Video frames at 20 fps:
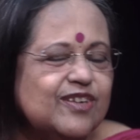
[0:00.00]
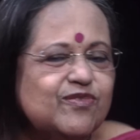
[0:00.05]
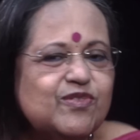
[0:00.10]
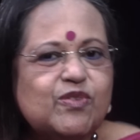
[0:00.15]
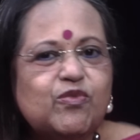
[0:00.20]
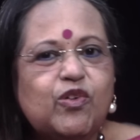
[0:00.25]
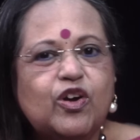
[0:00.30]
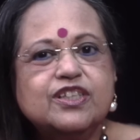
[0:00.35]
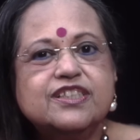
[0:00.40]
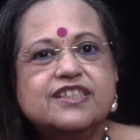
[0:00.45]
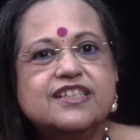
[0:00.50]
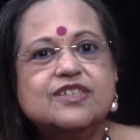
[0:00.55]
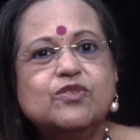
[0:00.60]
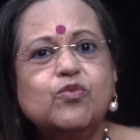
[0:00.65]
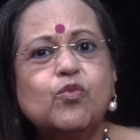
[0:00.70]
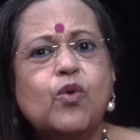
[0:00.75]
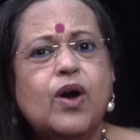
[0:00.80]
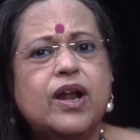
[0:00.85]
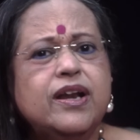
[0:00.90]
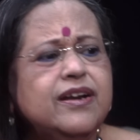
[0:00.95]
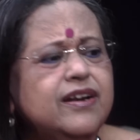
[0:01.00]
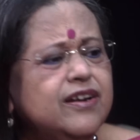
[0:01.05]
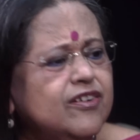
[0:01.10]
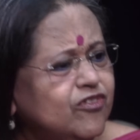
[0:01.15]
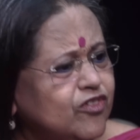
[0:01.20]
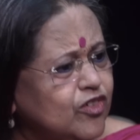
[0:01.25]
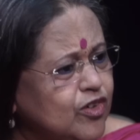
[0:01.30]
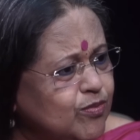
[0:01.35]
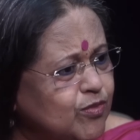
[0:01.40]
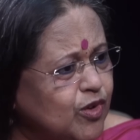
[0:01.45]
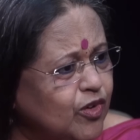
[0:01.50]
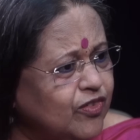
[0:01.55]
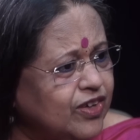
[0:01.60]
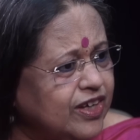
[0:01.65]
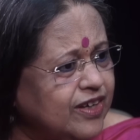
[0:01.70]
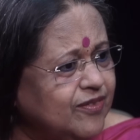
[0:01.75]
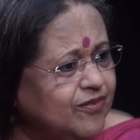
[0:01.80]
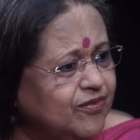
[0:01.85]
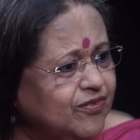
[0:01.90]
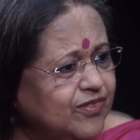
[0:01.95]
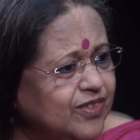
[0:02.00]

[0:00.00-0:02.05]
and we watched this wonderful movie,